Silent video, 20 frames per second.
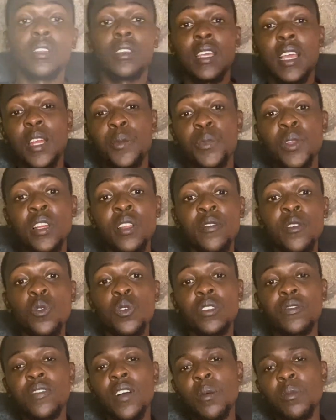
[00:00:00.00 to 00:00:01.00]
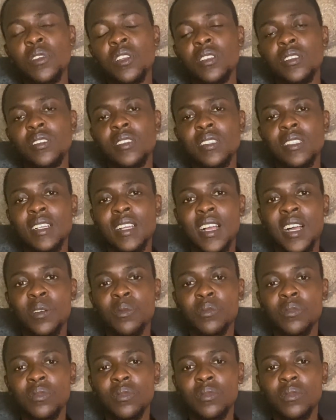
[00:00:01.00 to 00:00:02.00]
They had been living with families in the
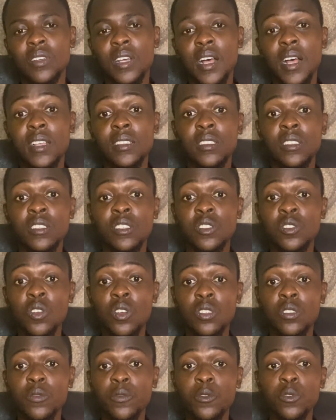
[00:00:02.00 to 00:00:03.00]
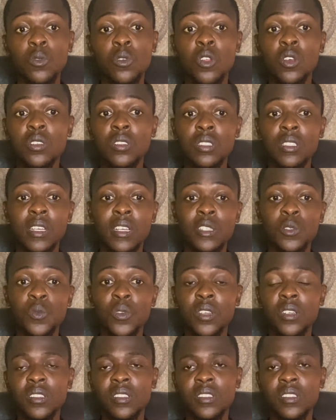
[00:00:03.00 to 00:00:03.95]
camp. As a result, few lost girls were